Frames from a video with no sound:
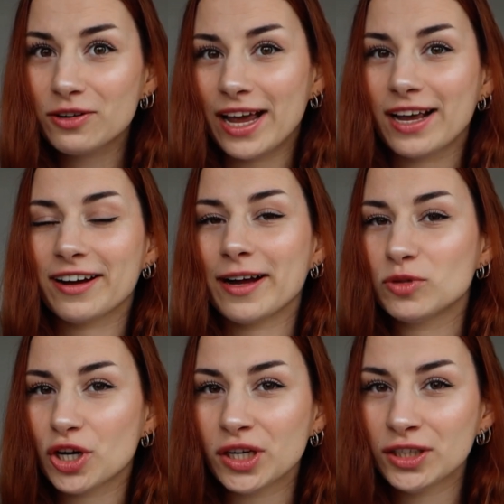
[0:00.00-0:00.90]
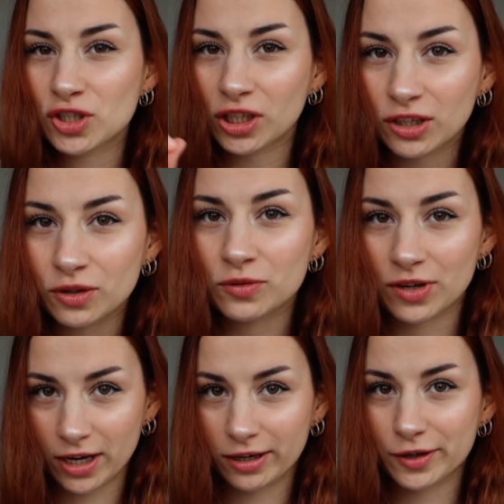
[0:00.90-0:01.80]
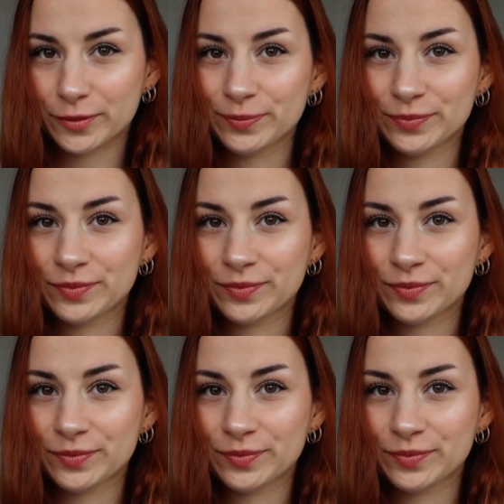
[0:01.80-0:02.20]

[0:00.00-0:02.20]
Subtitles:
Like, I'm talking to you right now,